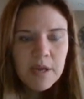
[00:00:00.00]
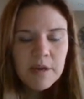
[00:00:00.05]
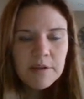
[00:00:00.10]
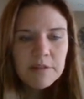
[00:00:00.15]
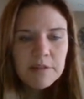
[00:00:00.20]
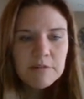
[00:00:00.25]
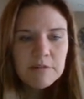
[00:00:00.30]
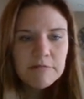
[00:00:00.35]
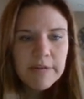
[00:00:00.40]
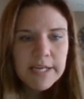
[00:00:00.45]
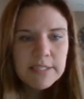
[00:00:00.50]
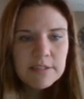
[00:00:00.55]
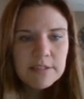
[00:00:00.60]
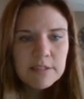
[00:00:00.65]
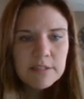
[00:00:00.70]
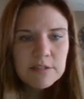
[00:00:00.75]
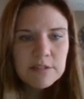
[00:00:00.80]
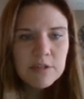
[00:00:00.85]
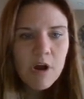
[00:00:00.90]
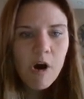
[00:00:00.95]
The
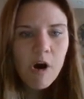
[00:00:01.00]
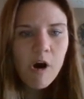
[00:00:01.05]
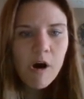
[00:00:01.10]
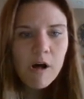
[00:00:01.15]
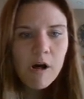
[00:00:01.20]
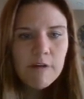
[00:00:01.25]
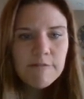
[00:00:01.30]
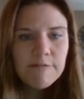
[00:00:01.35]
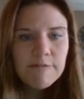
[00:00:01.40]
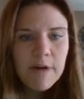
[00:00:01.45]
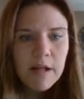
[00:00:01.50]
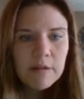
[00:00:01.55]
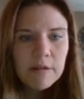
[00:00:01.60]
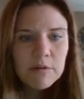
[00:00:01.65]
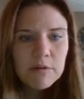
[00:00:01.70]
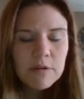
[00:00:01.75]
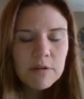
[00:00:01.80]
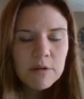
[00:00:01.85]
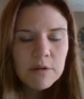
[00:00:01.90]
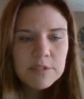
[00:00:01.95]
racers all follow
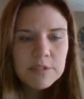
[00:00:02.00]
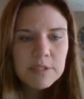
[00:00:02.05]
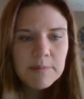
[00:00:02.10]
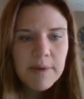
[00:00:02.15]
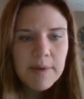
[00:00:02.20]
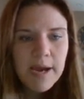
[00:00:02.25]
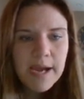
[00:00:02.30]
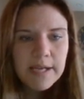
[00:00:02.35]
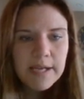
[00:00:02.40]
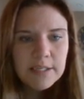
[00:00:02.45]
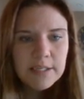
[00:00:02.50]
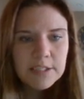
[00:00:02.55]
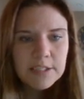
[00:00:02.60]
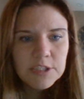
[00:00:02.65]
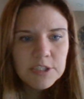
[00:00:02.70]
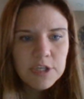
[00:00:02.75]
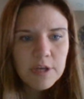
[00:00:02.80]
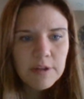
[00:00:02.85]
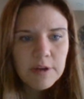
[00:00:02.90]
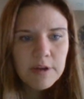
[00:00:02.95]
closely behind
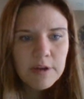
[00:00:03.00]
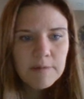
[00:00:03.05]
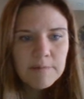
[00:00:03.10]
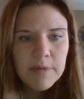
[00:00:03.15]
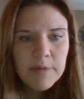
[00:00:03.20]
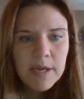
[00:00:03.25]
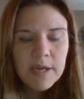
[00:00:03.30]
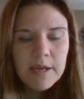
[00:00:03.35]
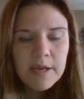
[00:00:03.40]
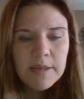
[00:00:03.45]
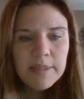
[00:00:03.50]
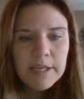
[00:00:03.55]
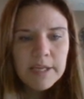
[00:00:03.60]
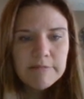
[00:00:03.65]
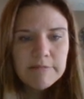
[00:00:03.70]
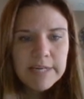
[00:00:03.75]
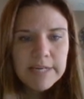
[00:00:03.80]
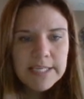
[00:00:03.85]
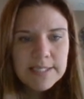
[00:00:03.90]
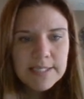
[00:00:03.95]
each other. They
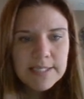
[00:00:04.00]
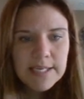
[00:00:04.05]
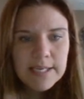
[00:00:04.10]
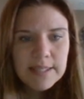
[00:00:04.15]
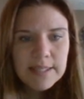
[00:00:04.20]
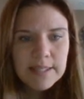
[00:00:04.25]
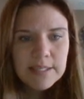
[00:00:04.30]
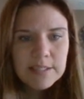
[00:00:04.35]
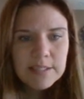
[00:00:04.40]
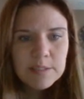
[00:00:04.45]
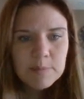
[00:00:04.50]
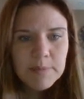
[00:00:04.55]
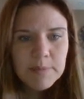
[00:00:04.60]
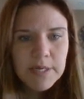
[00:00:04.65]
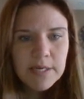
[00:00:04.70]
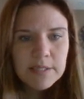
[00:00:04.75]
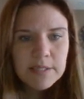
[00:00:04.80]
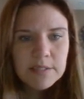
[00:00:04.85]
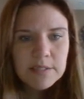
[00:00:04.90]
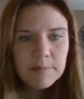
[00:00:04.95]
race like this
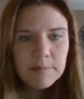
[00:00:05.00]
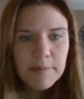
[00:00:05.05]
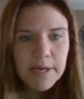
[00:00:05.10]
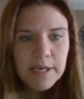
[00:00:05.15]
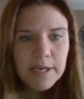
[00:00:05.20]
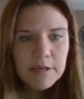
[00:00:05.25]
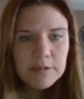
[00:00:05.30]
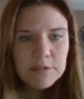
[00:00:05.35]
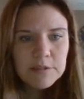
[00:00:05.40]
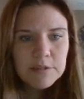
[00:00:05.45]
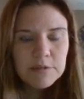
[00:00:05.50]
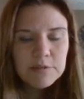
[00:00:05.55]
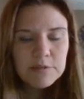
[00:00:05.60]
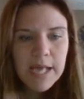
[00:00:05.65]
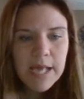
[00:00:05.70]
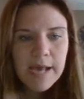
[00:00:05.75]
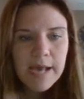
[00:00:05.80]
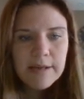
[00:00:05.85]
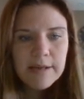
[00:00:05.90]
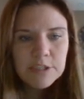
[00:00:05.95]
because the bikers use
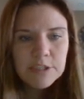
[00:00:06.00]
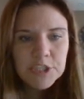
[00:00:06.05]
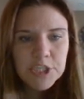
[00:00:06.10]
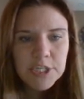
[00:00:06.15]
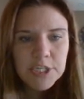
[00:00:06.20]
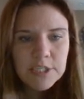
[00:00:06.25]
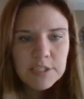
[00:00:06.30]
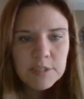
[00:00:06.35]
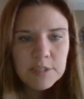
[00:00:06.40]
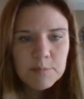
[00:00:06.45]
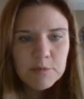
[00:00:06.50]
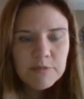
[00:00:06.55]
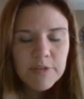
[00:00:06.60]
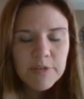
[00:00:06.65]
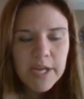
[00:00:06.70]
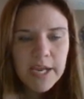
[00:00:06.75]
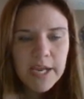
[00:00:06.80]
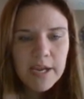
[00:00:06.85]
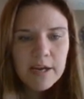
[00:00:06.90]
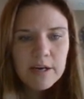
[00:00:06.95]
energy to move
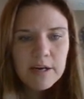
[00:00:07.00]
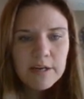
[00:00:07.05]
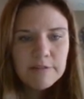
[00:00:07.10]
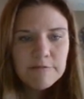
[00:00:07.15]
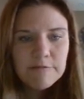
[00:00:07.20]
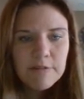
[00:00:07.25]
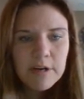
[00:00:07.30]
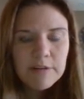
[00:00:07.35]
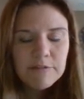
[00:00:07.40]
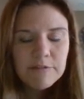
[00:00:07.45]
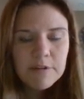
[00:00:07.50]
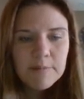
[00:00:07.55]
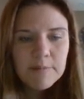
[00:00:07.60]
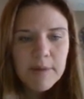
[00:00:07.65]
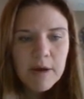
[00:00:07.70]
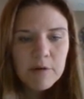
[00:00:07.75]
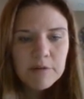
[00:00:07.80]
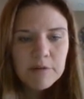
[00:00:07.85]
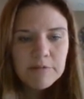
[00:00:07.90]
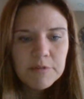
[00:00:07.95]
the air in front of them
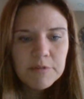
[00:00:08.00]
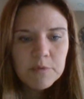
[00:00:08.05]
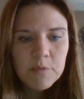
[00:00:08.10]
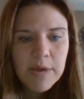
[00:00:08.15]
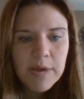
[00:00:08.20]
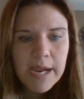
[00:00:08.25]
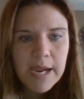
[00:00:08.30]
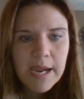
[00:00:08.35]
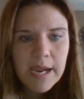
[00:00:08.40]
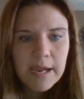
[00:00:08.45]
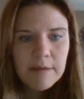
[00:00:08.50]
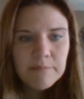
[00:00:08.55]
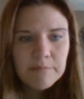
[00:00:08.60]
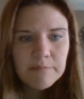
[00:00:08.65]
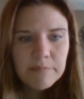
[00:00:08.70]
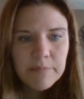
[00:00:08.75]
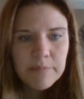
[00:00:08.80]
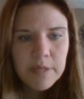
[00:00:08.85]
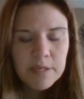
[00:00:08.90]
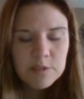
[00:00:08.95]
out of the way.
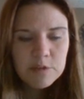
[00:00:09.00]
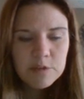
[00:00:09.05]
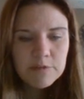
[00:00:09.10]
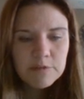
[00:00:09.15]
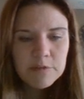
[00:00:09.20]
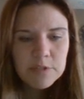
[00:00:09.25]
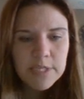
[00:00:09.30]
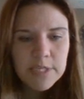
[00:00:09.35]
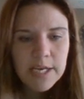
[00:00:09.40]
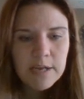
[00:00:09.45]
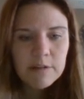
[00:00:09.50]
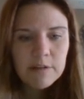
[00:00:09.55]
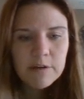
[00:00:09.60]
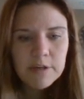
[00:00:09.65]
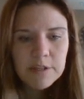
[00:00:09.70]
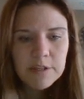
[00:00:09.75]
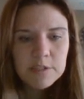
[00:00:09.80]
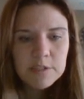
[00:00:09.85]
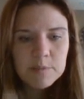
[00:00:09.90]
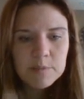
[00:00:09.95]
So if you take a look
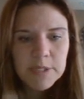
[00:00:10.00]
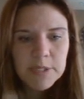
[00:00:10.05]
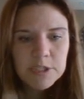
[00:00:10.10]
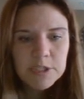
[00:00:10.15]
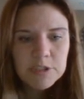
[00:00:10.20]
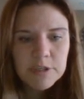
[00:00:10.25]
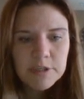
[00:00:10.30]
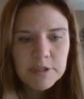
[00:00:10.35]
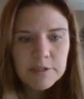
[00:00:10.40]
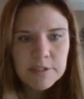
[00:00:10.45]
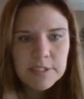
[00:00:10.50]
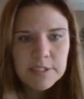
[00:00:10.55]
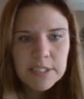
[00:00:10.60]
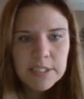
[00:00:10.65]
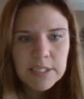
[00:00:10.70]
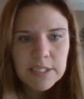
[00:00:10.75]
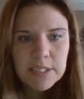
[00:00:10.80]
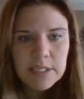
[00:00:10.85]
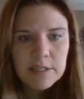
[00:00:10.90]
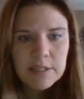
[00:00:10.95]
at this picture, you'll
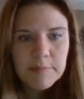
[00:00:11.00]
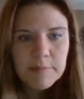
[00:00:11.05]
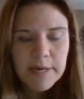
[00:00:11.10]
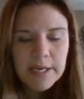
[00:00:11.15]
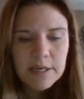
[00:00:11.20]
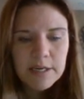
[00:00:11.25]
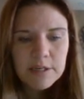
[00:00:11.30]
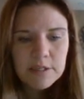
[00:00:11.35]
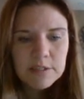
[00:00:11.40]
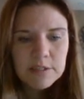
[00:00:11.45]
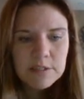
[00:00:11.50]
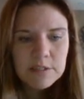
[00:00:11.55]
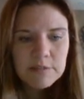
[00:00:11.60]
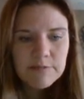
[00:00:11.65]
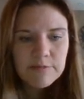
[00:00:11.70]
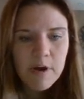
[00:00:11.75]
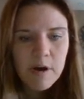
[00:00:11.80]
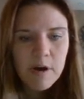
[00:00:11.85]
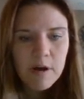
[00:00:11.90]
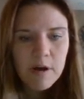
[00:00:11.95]
see the bikers
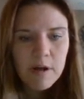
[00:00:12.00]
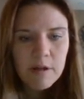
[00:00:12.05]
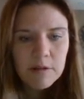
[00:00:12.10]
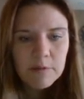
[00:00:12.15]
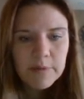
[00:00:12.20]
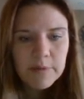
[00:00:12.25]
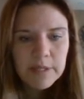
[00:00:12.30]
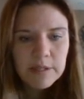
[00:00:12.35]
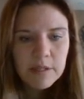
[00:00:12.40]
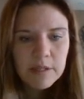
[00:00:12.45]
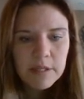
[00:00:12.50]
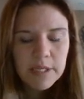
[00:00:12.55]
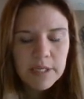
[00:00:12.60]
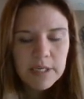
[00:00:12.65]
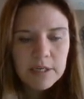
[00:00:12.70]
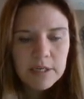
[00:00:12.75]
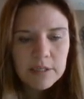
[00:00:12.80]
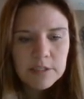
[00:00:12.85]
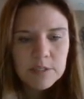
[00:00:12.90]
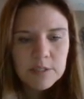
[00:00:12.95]
following the
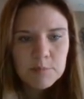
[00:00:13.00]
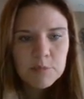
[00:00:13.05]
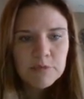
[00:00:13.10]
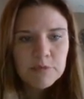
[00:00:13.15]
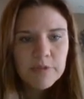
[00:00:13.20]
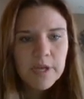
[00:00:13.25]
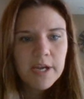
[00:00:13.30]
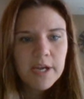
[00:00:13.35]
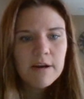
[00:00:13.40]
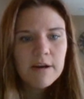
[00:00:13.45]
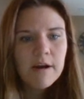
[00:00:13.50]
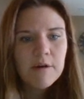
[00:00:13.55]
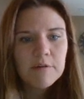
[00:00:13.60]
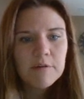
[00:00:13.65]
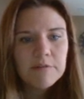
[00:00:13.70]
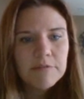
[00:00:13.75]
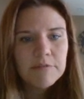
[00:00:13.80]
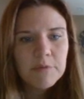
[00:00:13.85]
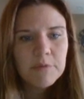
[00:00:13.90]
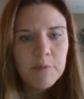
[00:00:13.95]
leader to move the air out
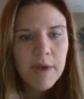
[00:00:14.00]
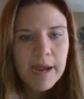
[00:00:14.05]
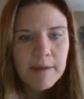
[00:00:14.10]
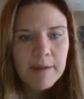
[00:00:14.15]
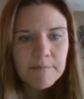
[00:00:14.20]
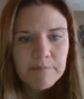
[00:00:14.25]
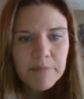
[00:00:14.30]
of the way.